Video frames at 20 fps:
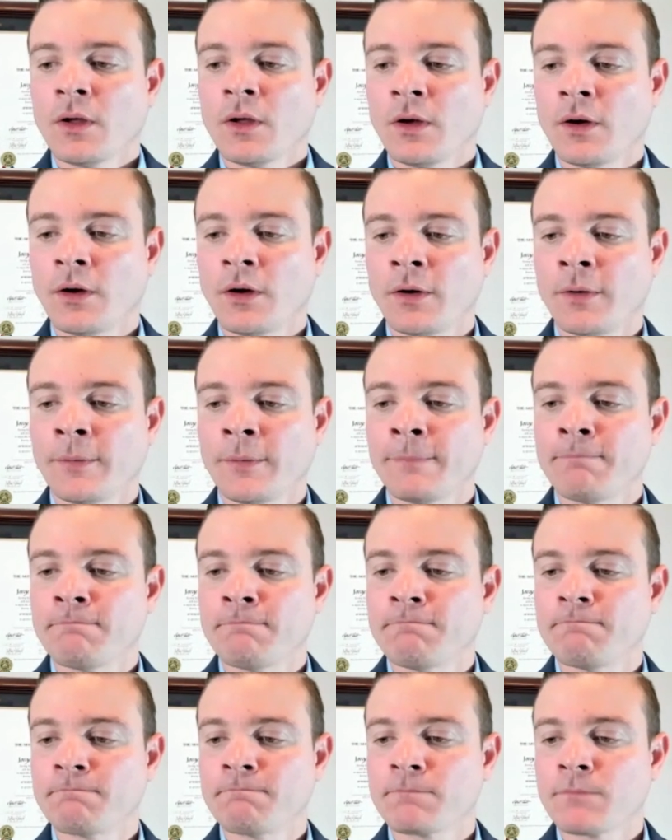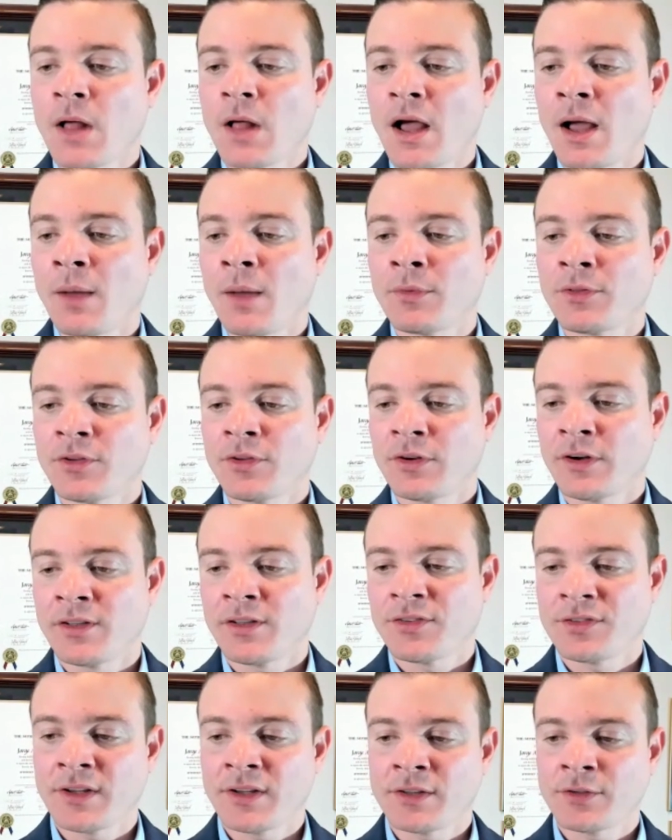I'm in the United
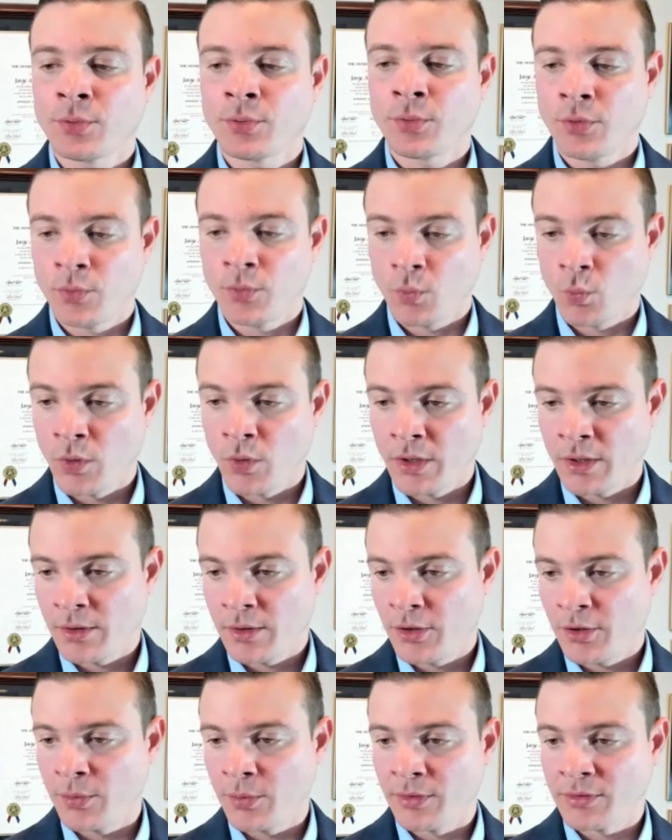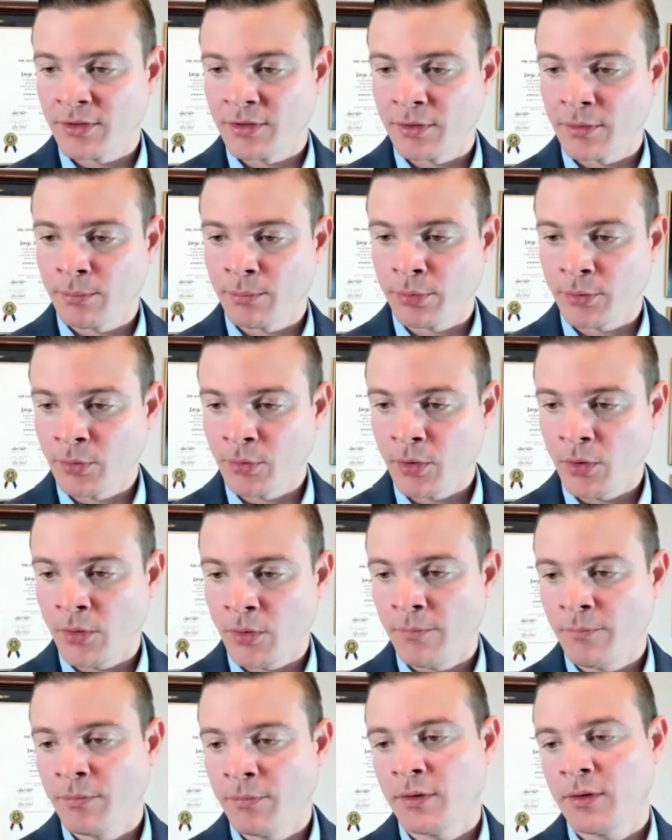States with humanitarian
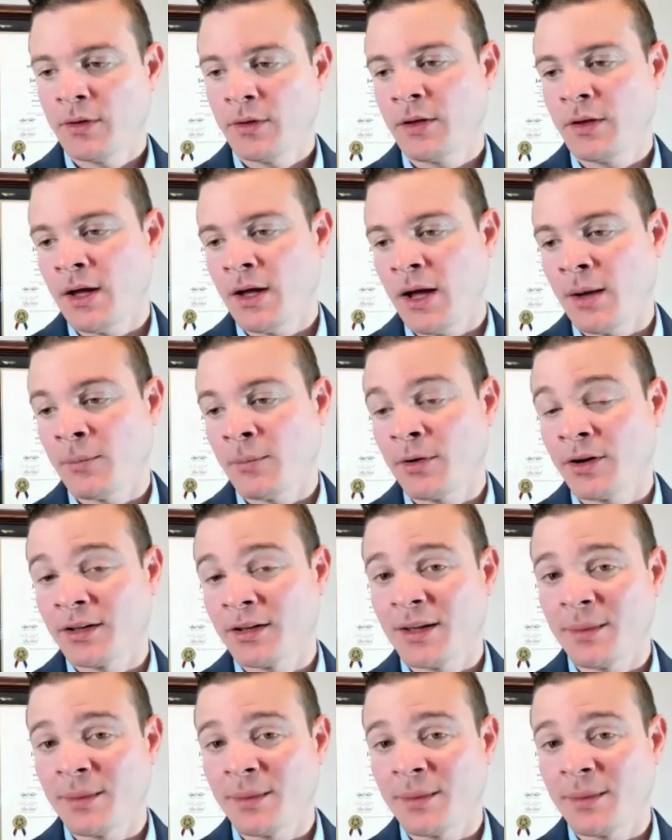parole. I'm gonna